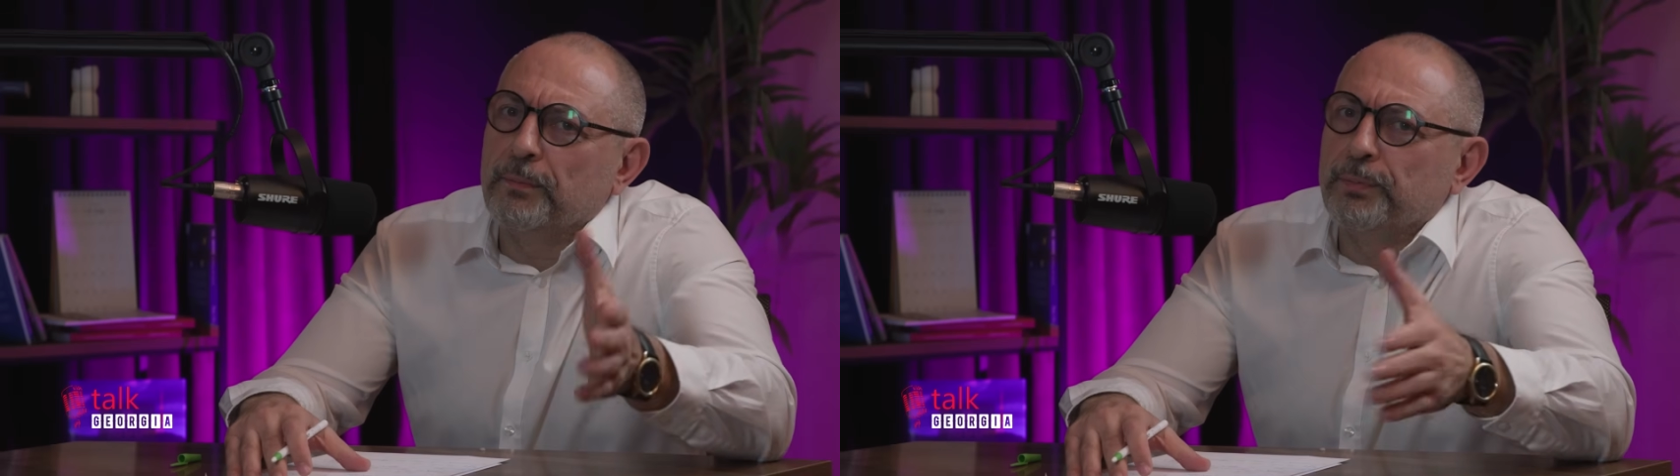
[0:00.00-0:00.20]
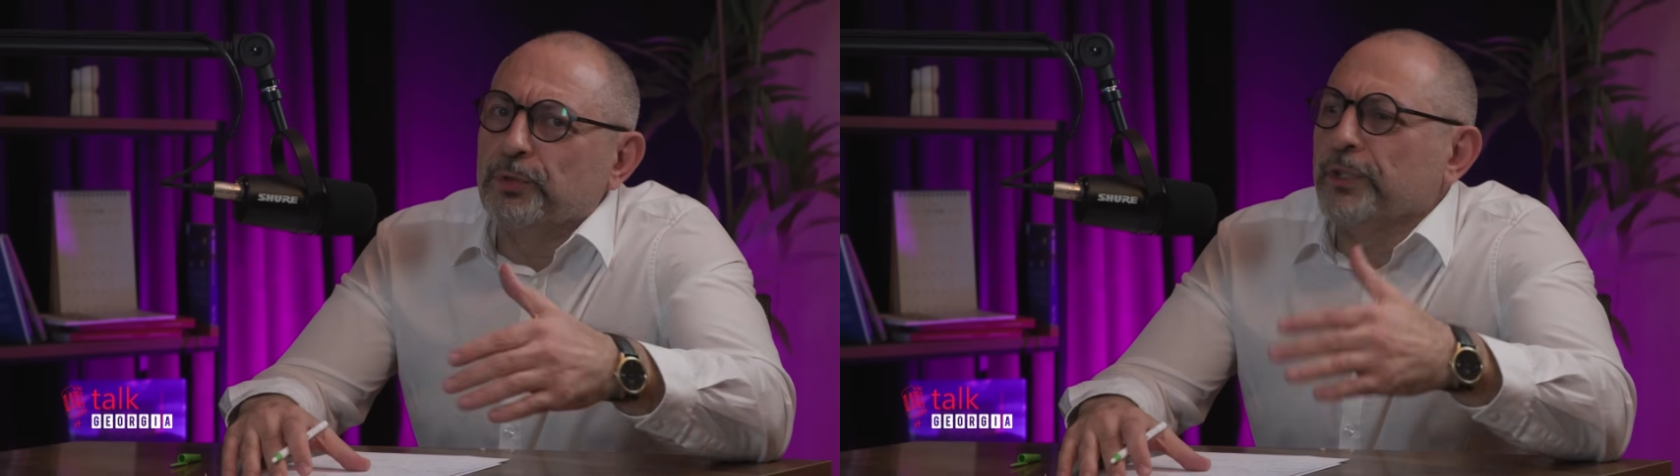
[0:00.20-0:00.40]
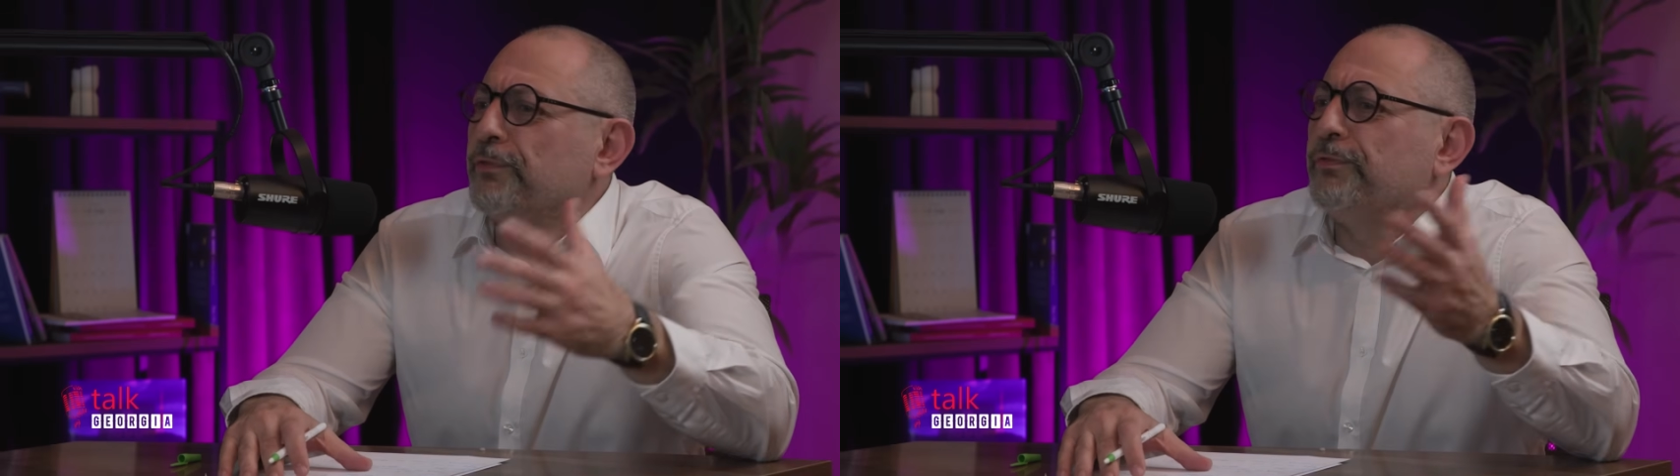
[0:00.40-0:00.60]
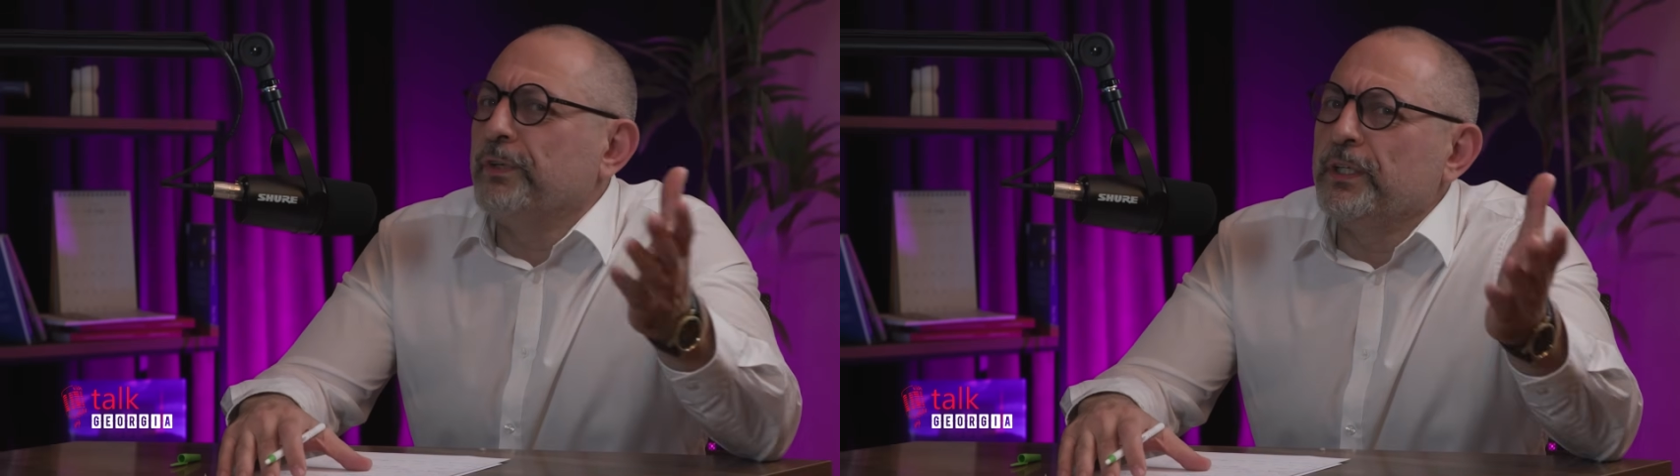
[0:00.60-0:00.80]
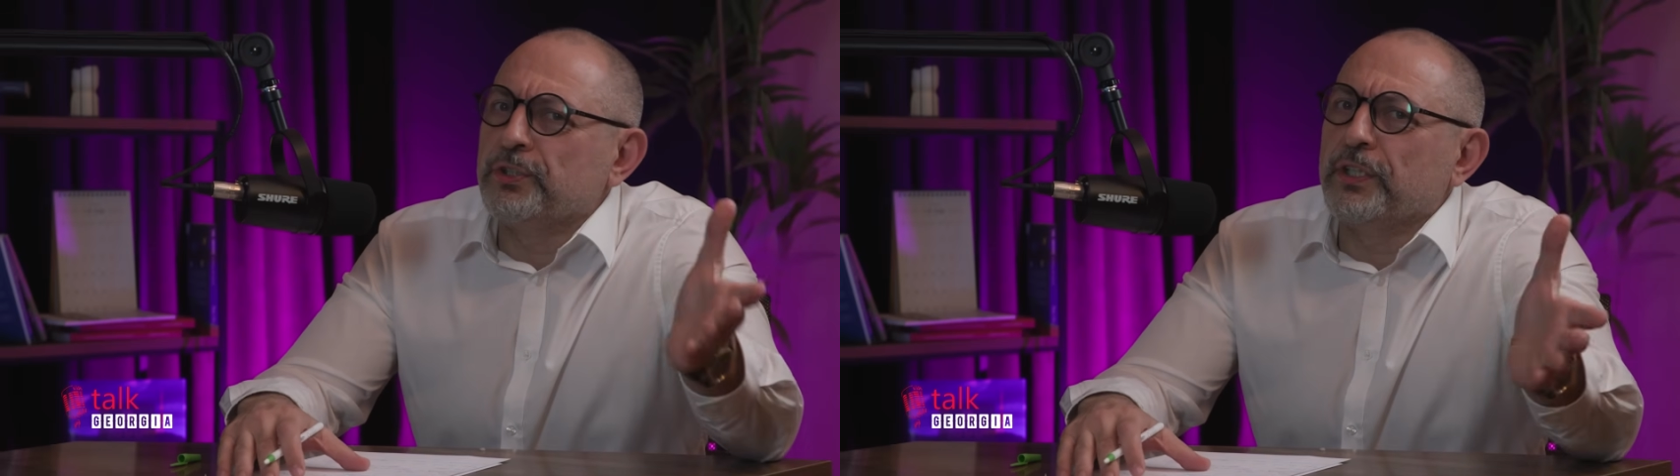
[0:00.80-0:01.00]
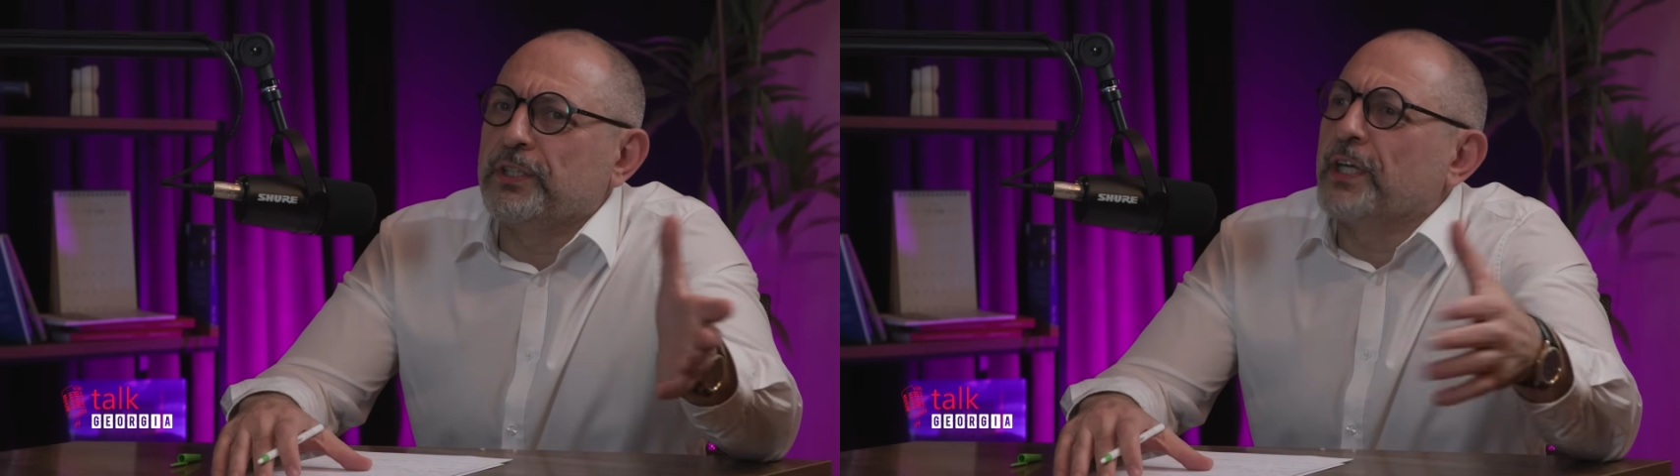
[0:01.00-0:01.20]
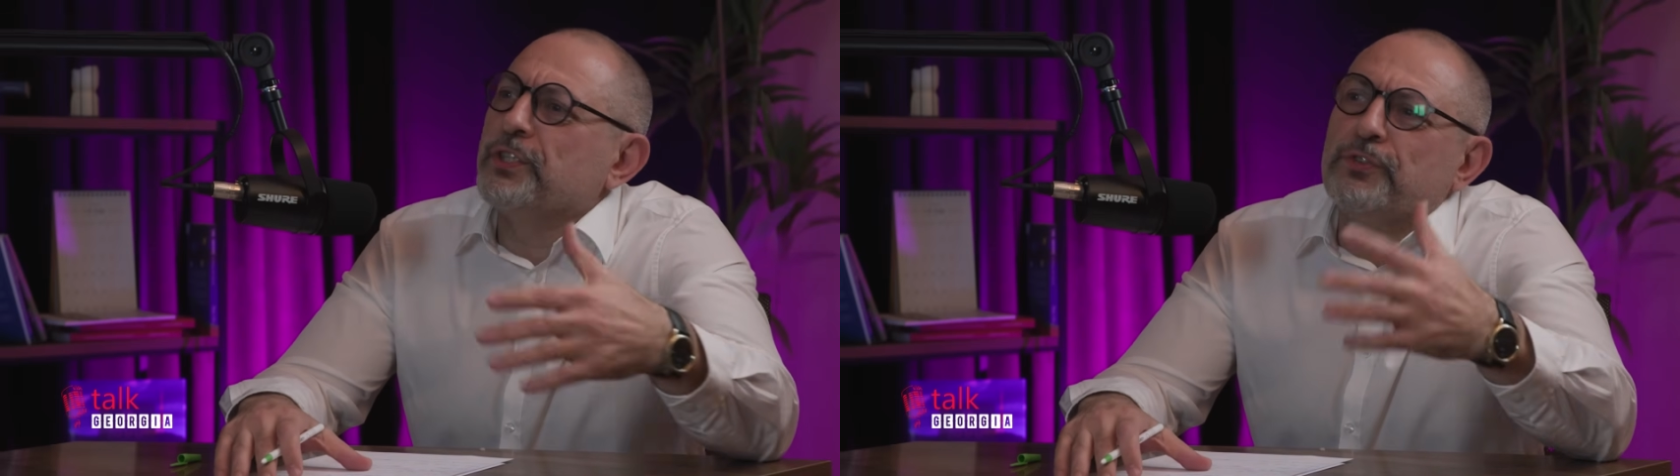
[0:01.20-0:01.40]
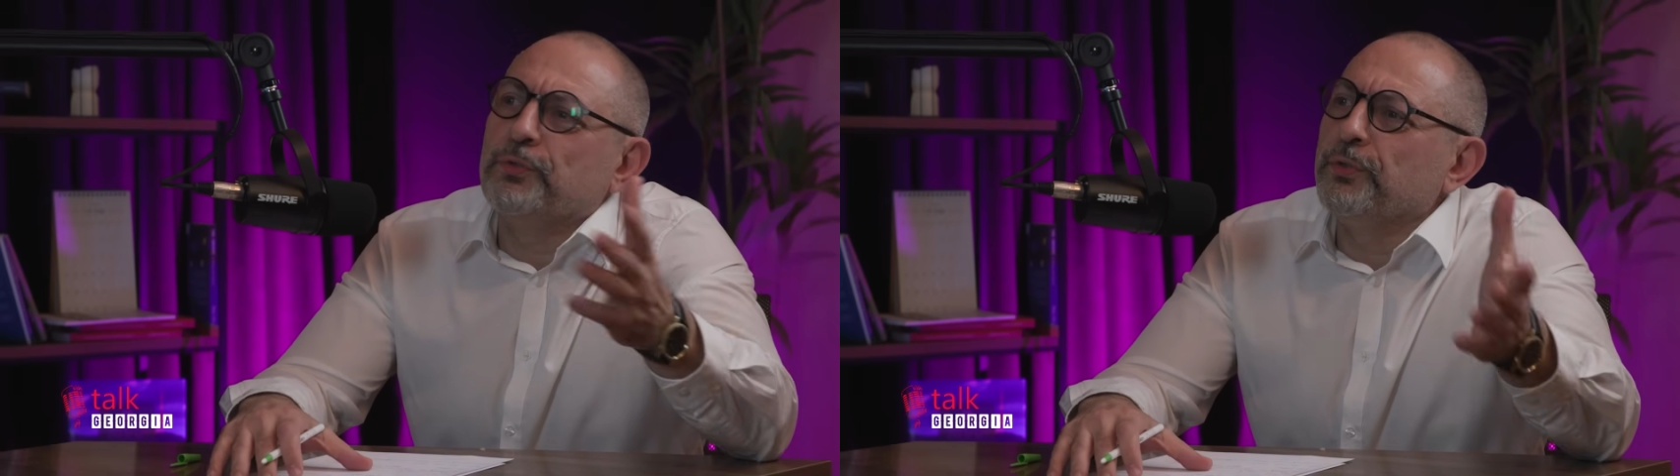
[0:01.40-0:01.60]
putting finishing touches to